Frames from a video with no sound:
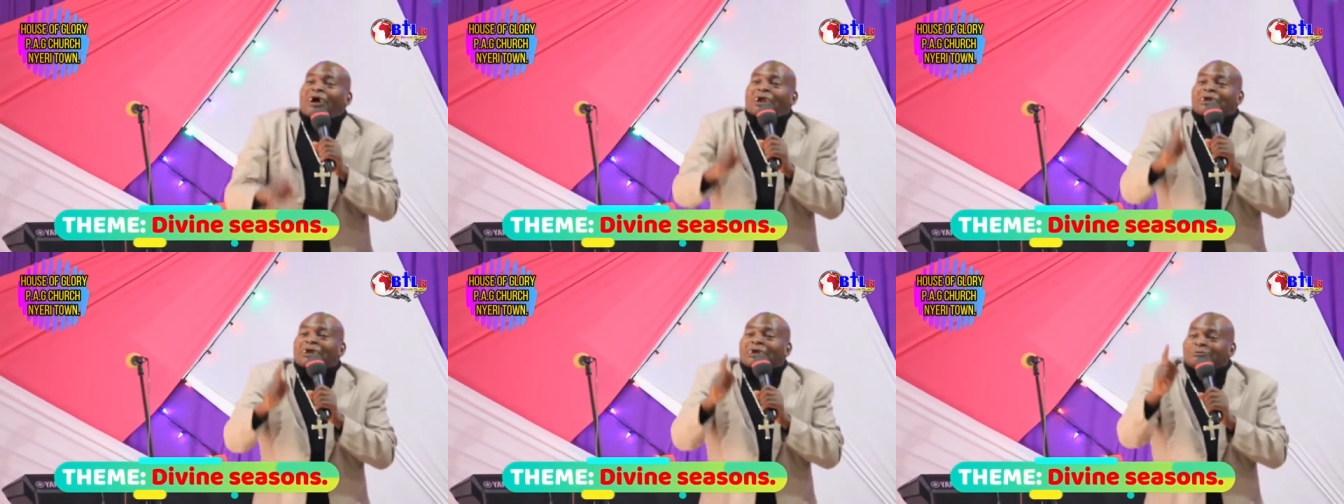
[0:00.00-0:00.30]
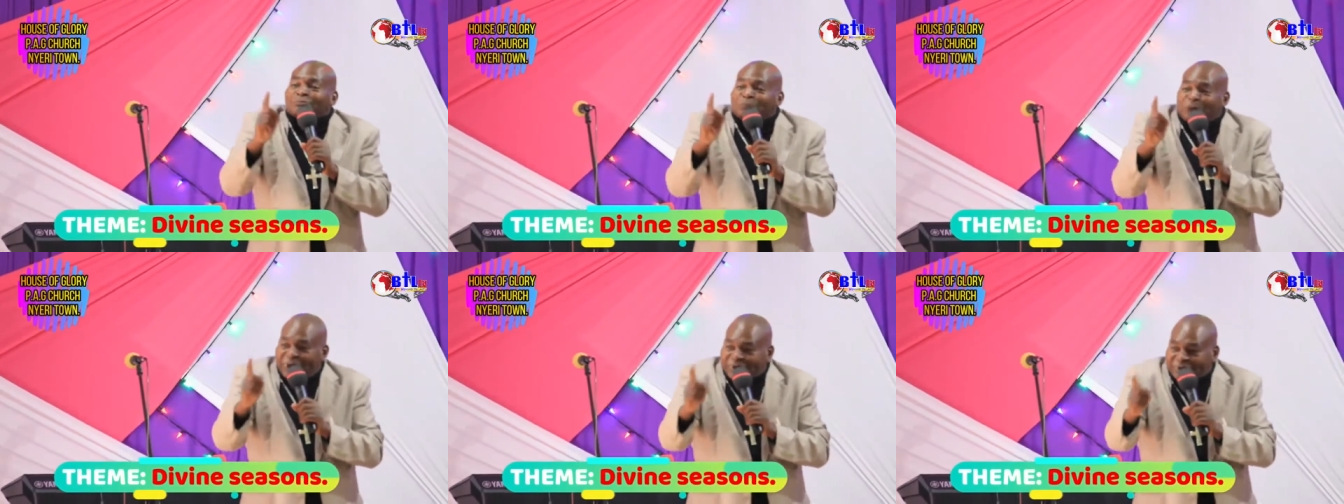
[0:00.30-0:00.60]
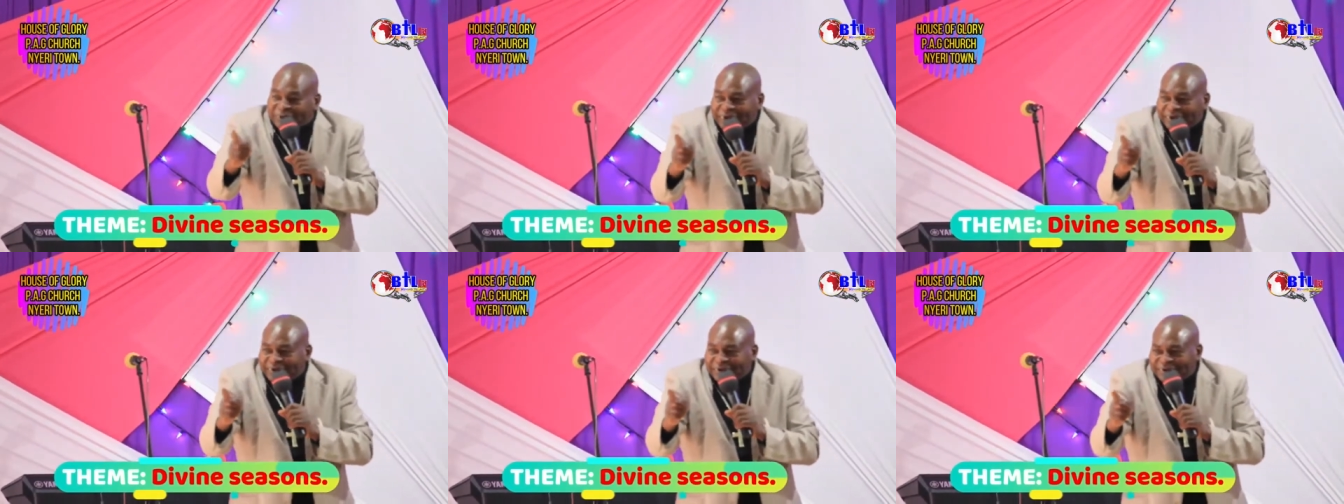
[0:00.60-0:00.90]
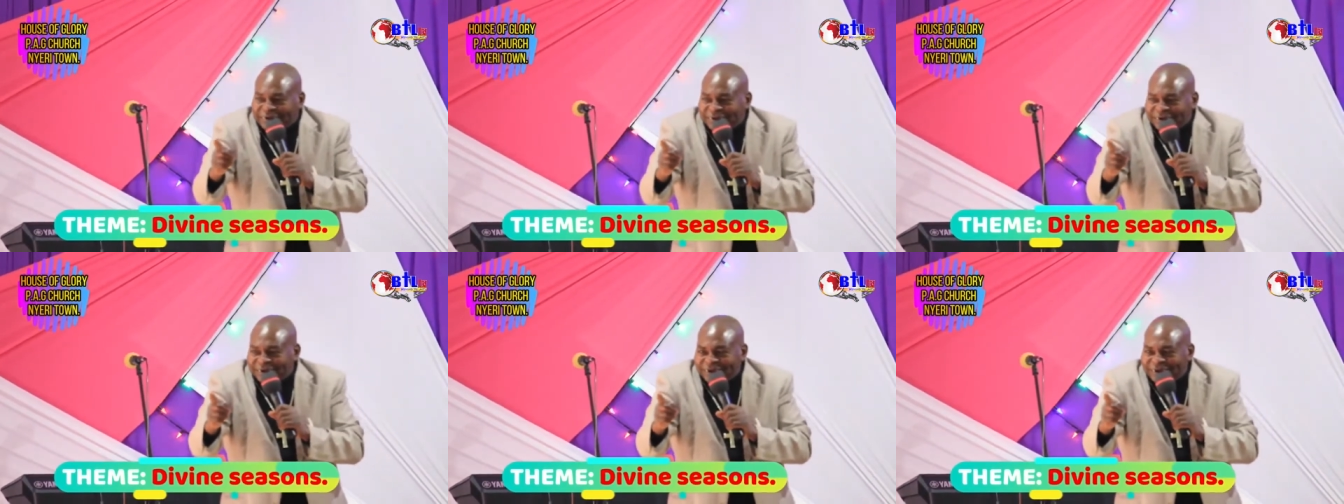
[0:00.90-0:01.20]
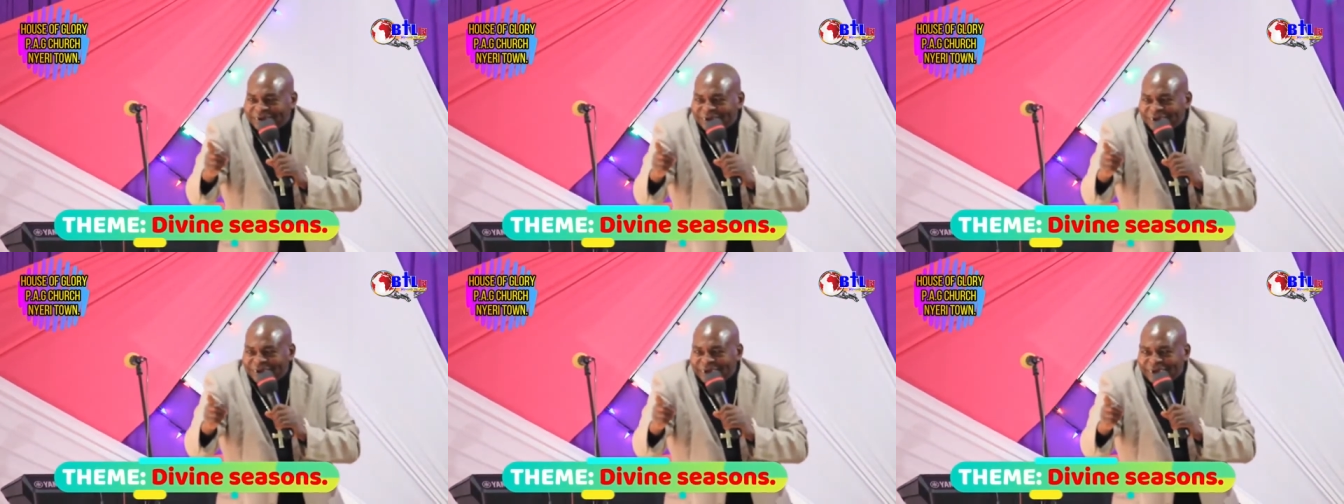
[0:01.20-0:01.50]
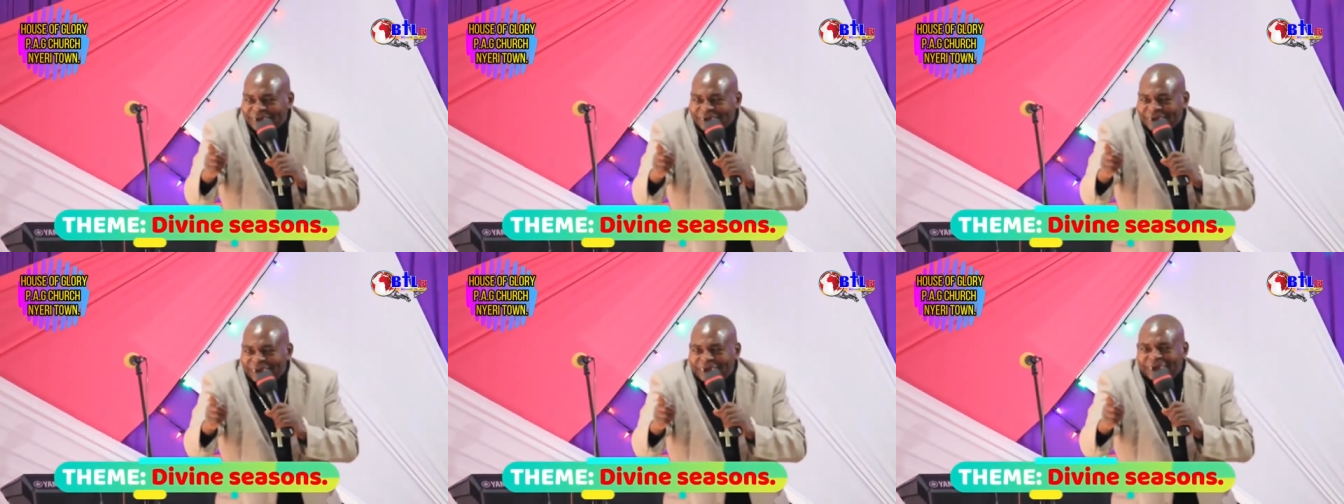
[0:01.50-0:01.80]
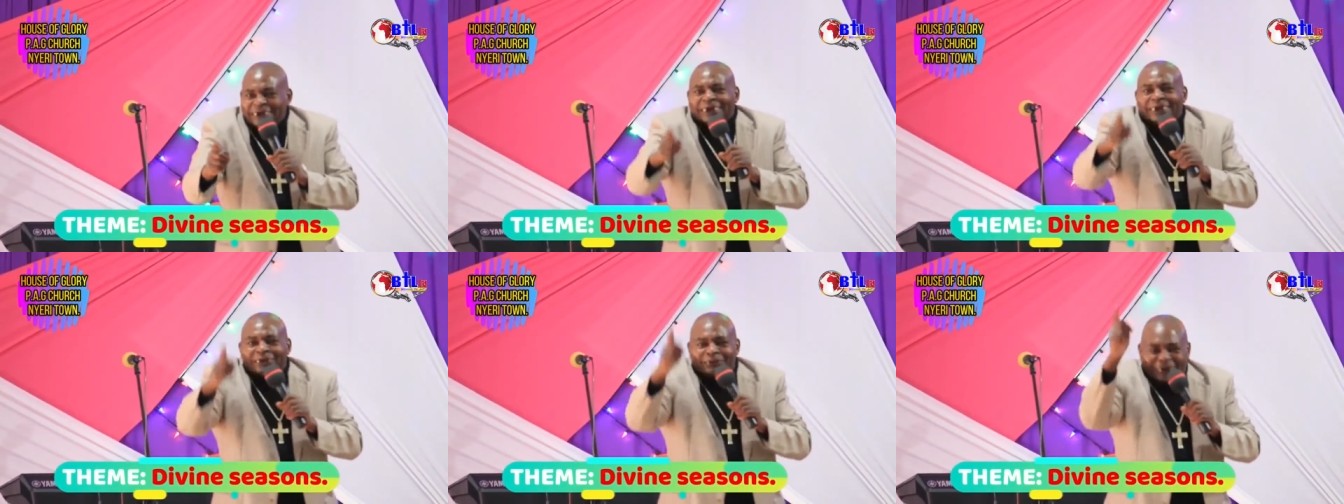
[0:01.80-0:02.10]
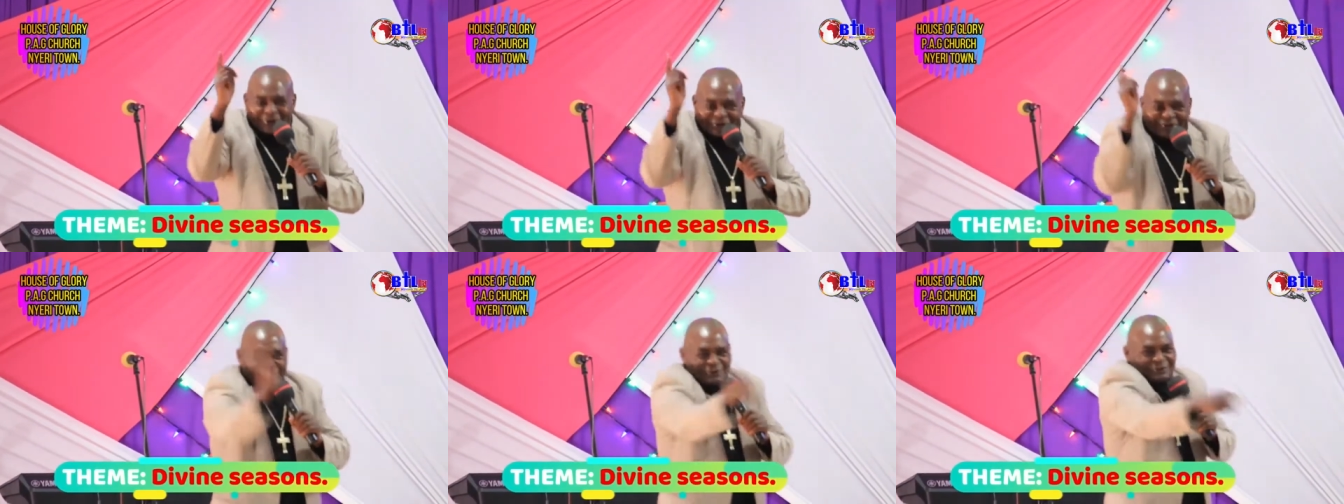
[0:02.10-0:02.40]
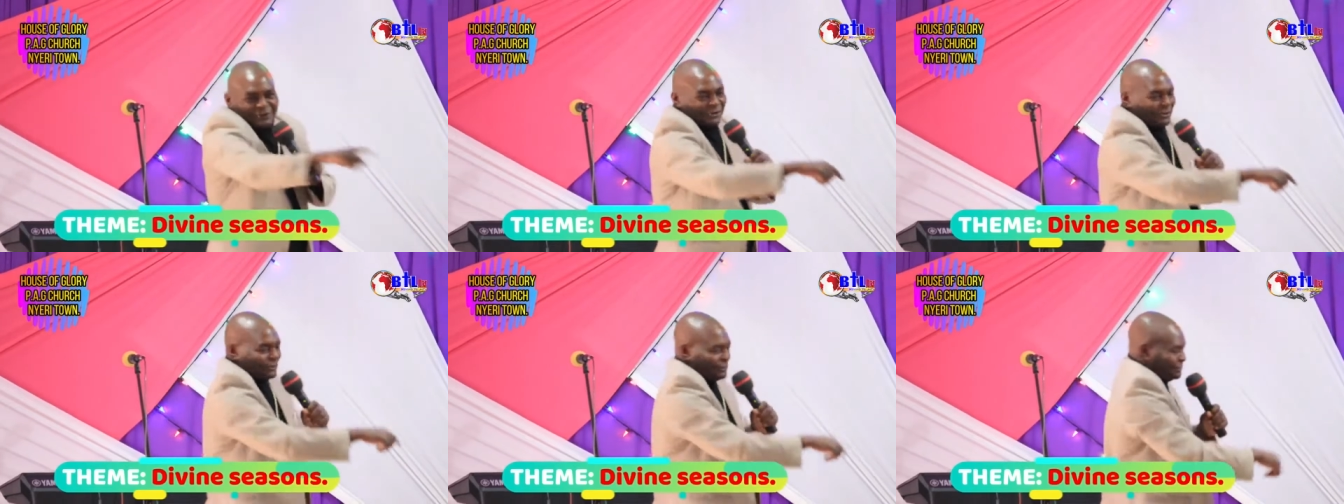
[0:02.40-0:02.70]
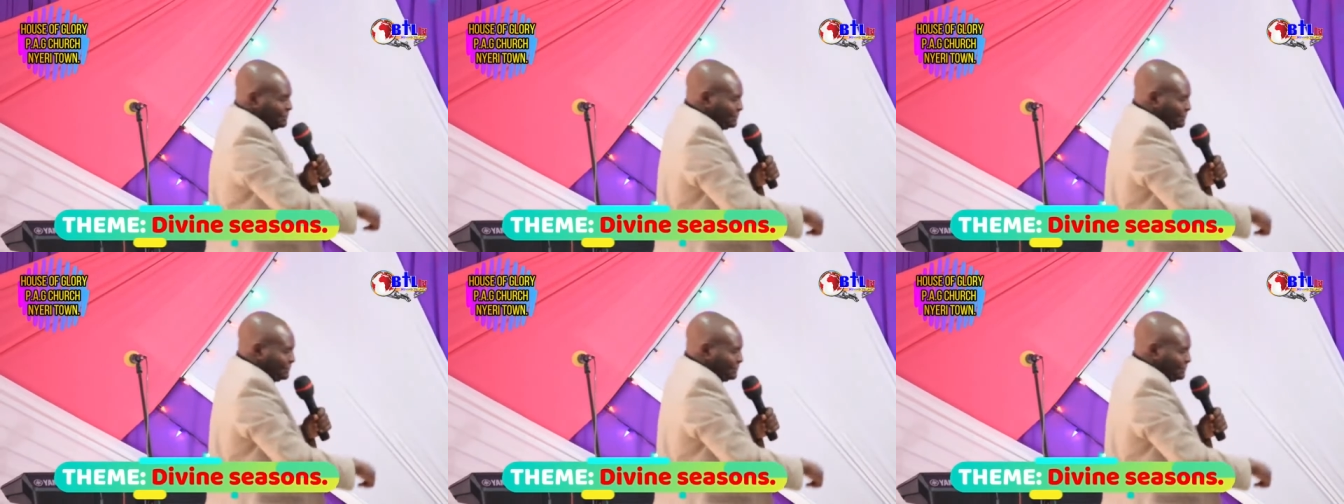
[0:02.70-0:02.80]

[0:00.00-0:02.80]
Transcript: God is present in every season.